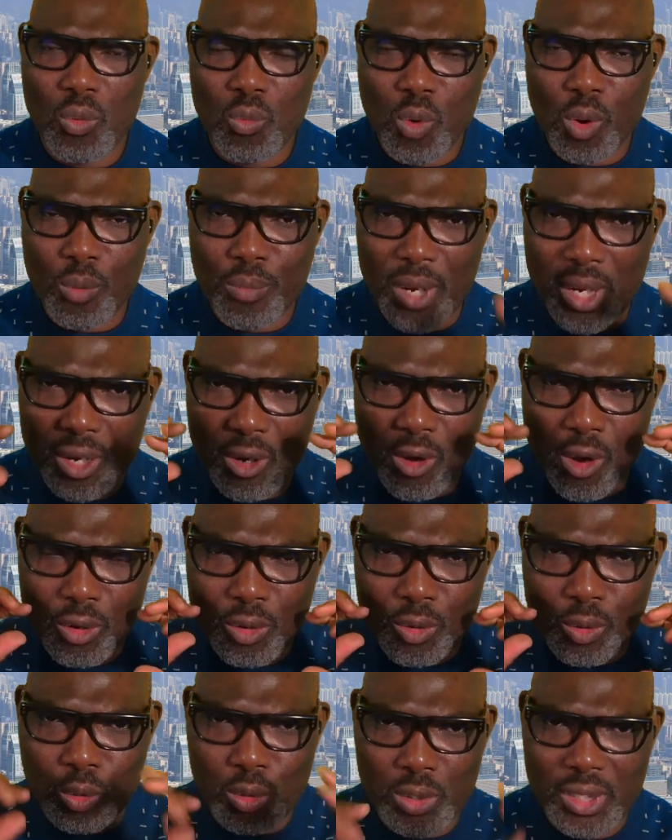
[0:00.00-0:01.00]
will be
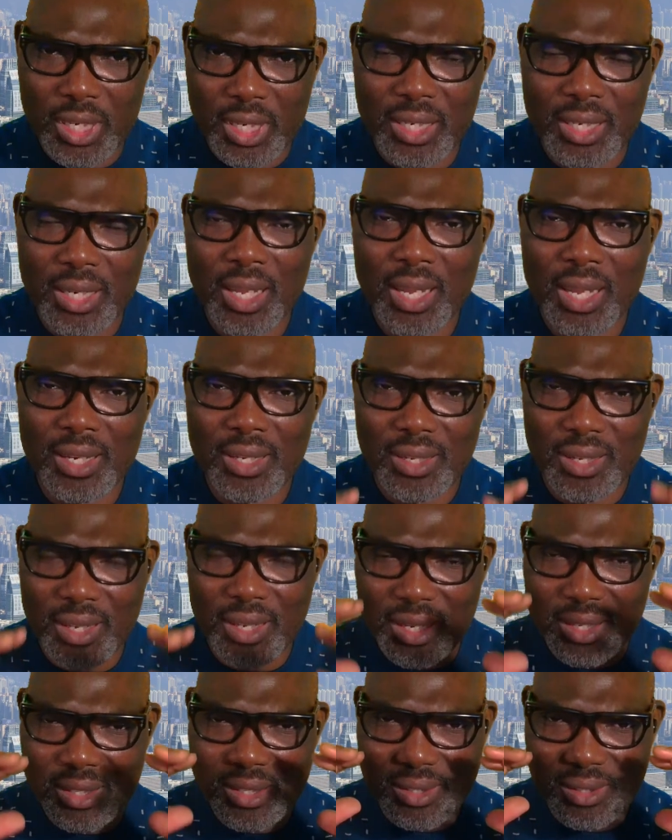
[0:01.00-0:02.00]
concluding
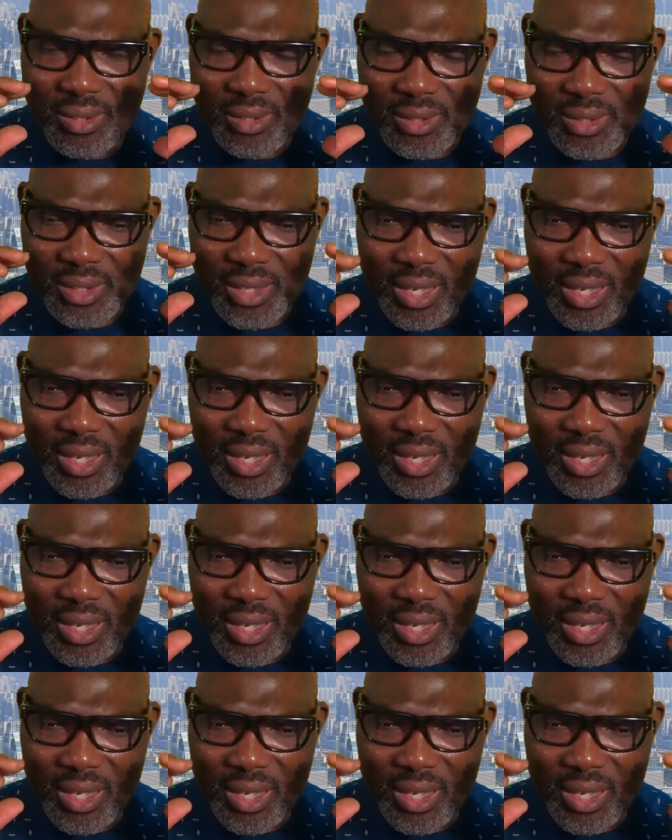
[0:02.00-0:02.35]
this,